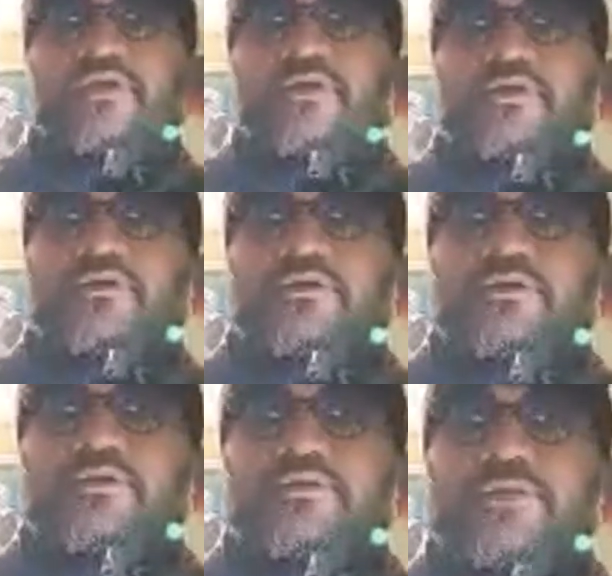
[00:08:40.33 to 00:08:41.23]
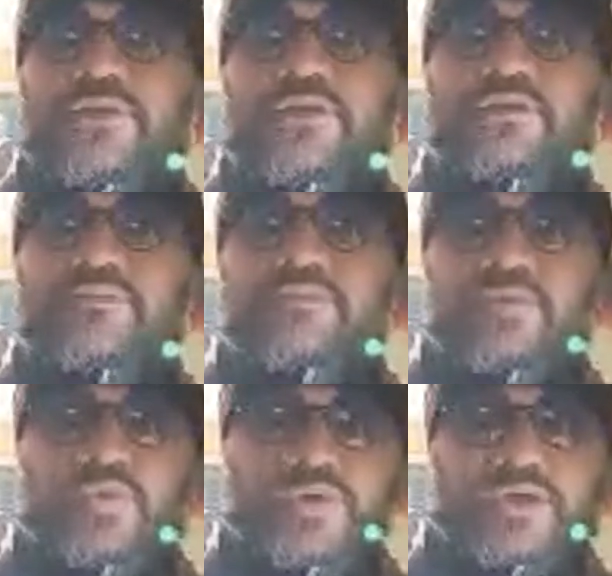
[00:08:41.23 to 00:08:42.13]
William
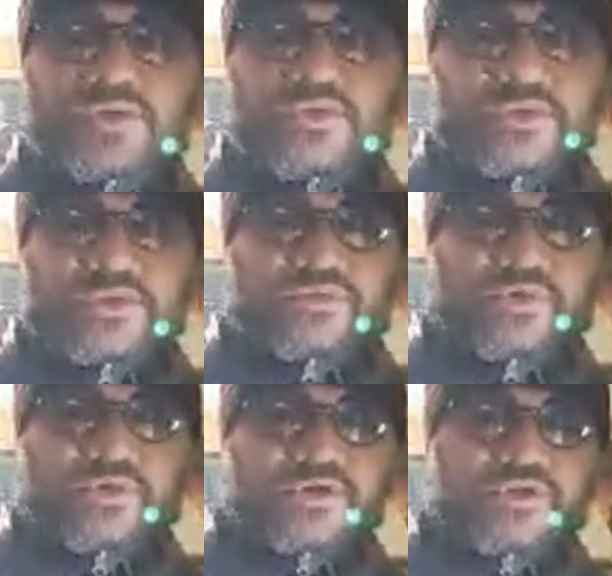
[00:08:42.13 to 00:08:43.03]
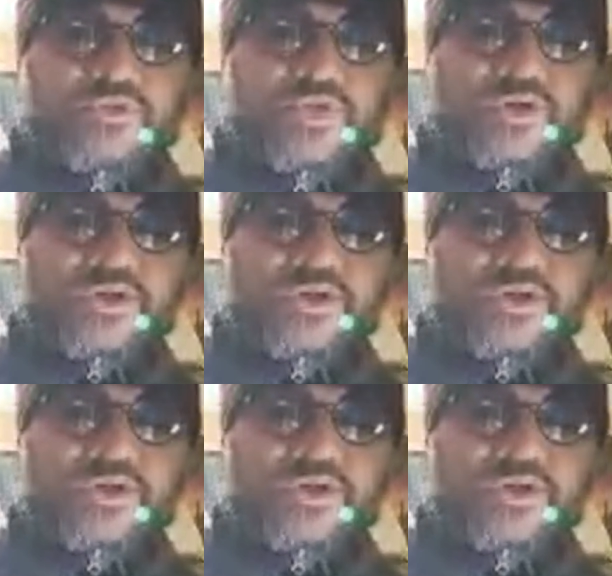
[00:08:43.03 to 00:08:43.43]
Wordsworth was born in